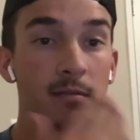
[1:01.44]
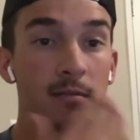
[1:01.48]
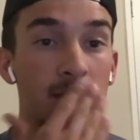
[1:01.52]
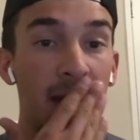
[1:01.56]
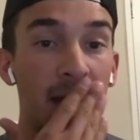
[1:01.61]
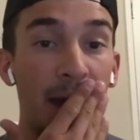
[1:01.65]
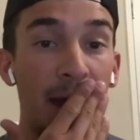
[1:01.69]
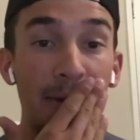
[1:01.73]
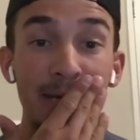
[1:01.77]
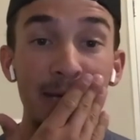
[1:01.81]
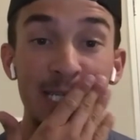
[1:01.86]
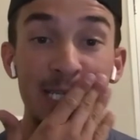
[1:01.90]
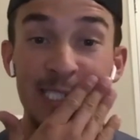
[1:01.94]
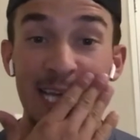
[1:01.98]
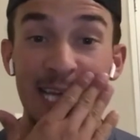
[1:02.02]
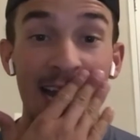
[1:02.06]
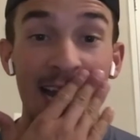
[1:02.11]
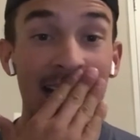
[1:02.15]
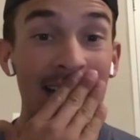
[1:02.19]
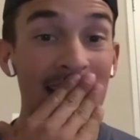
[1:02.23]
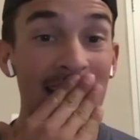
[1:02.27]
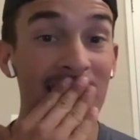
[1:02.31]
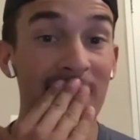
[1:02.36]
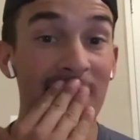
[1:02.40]
I would just add
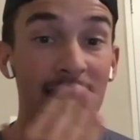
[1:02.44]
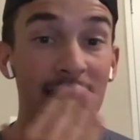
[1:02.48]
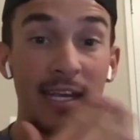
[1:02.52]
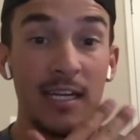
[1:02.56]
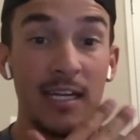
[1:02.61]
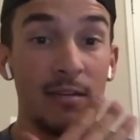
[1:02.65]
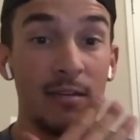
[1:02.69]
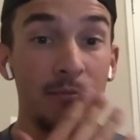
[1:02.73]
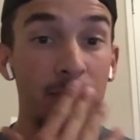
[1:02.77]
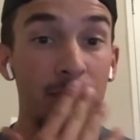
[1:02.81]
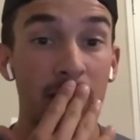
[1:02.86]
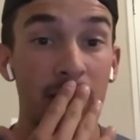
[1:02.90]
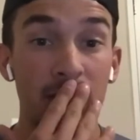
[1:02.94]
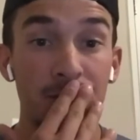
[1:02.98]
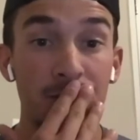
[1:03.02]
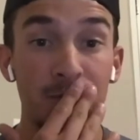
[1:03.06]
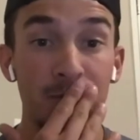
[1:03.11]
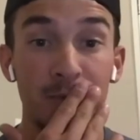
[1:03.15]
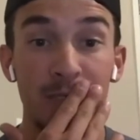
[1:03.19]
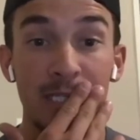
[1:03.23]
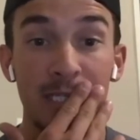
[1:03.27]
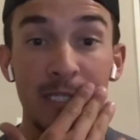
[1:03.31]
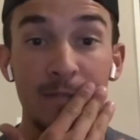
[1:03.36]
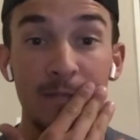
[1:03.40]
it into any of your buddy's
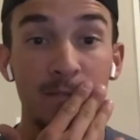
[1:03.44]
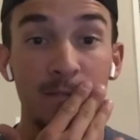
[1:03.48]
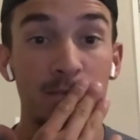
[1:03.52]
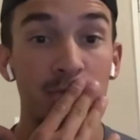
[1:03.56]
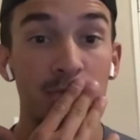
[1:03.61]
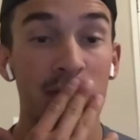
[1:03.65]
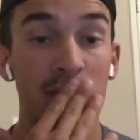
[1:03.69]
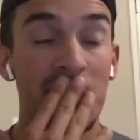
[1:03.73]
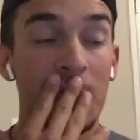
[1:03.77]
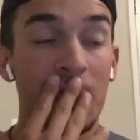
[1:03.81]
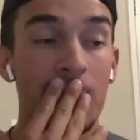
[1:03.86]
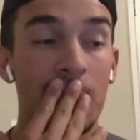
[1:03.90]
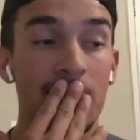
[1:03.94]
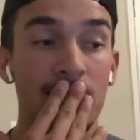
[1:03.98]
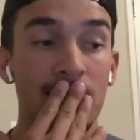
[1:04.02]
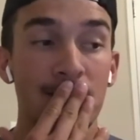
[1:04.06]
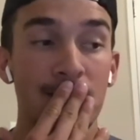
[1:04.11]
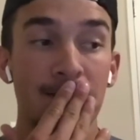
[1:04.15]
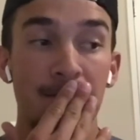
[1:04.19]
routine because